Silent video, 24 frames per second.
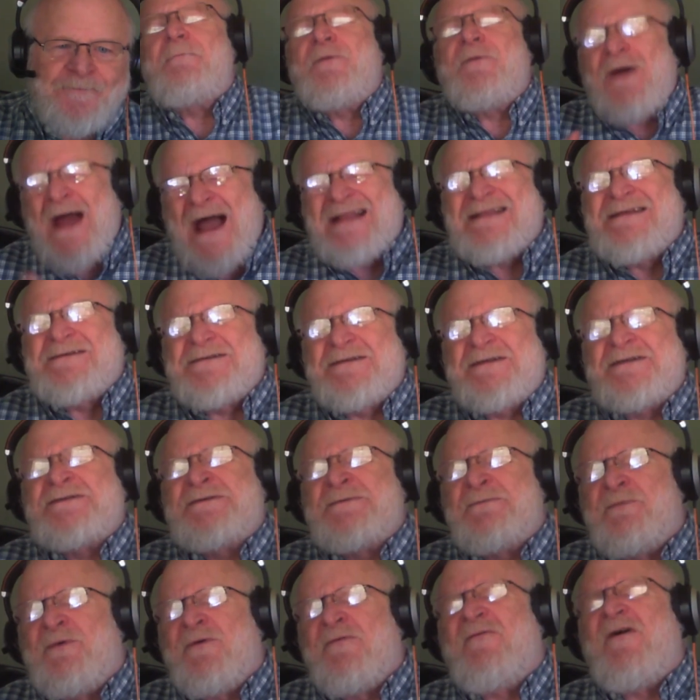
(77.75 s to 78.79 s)
Practices
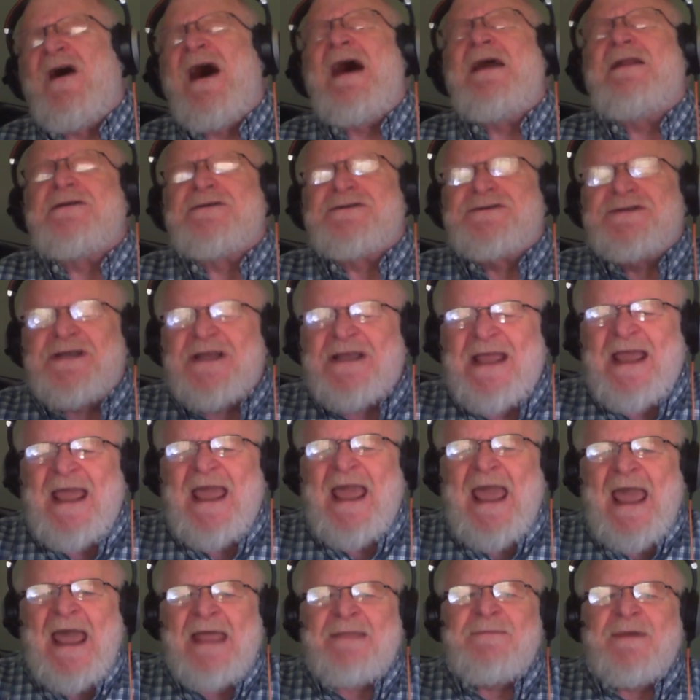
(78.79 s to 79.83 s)
and providers
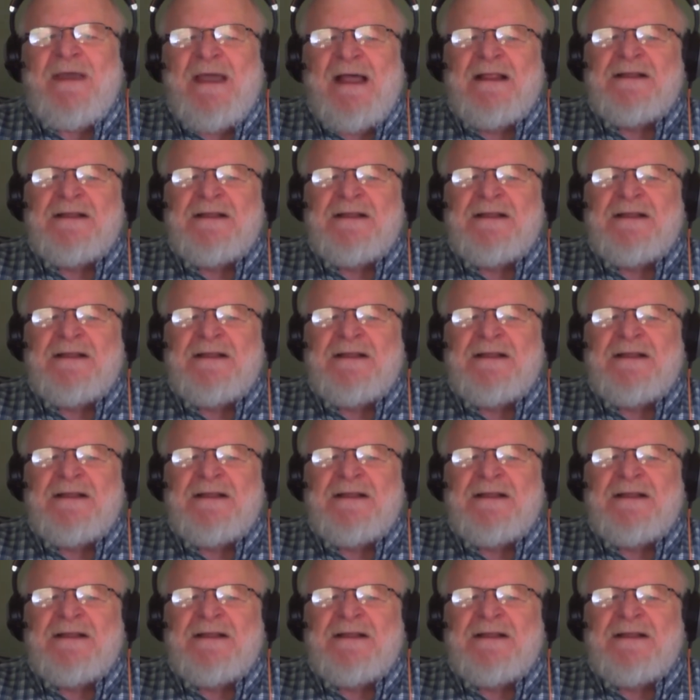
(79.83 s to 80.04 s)
can be